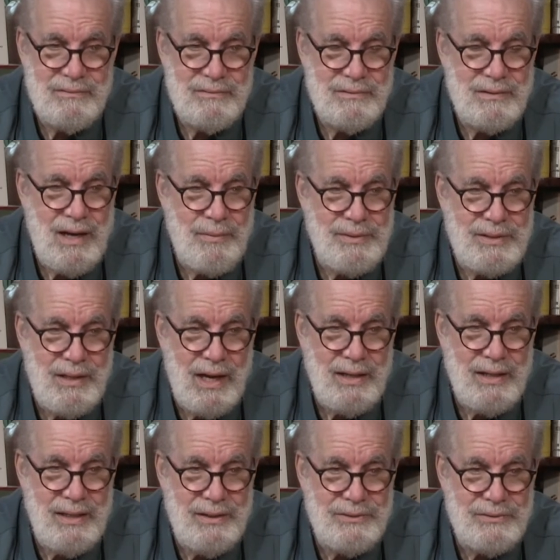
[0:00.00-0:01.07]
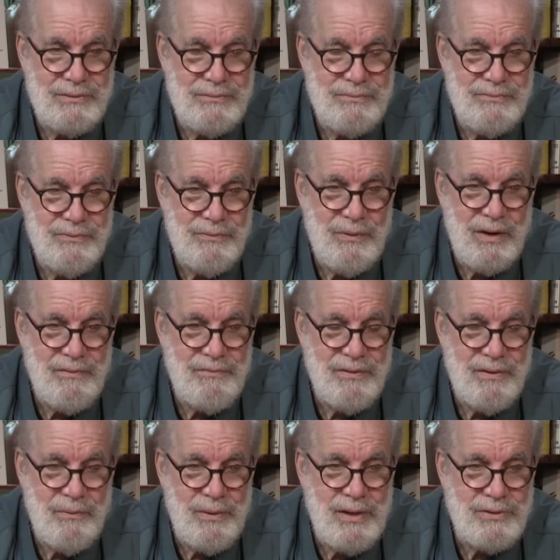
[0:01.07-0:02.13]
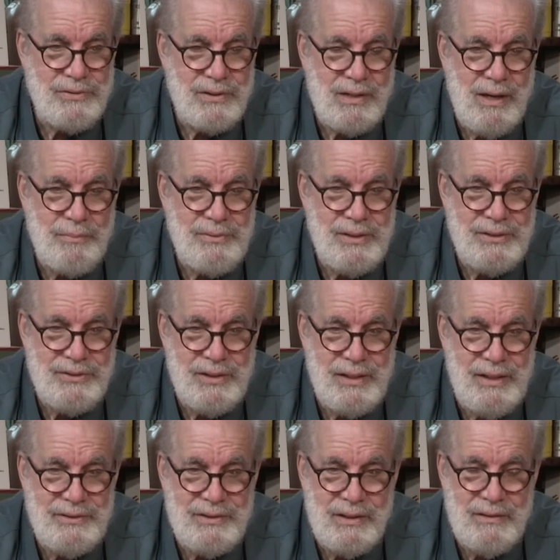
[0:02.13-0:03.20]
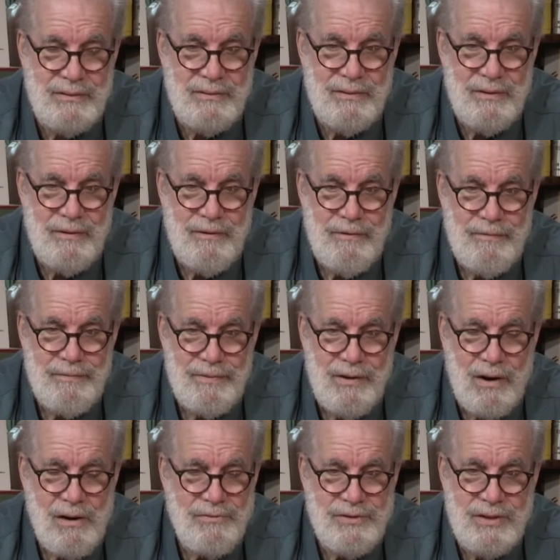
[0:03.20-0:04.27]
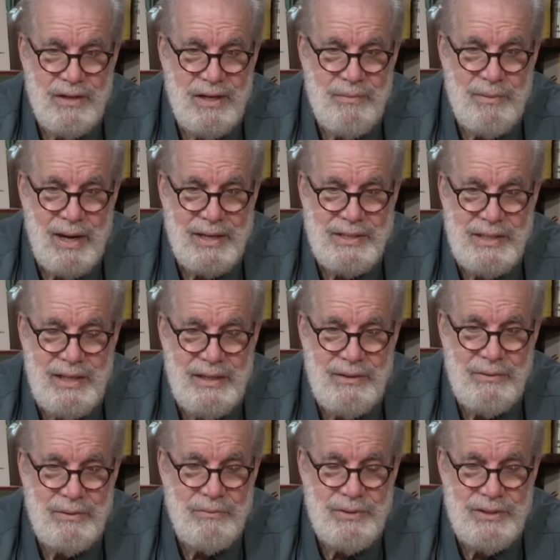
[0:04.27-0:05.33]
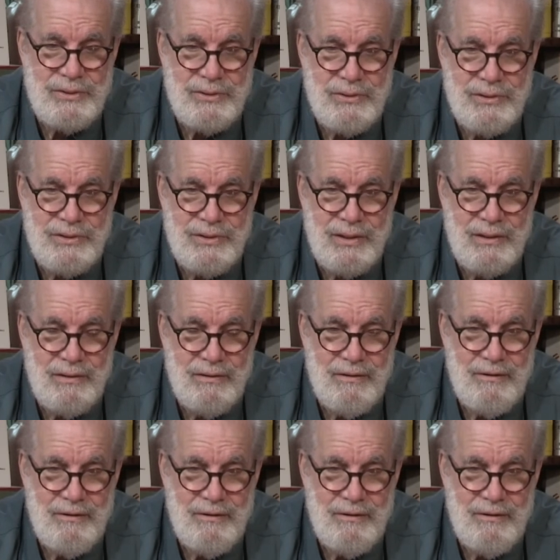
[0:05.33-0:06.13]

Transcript: Kamataki is one of the winners of the competition. He's at Harvard and MIT doing research. And